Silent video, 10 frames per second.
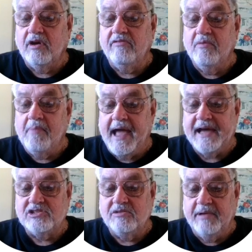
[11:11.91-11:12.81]
of the
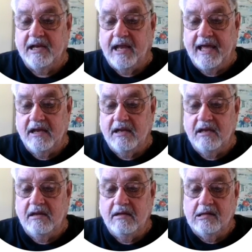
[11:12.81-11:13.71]
mass to be
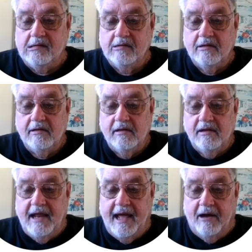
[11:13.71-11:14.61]
landed.
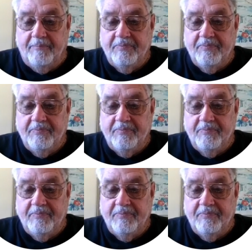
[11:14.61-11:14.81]
Now,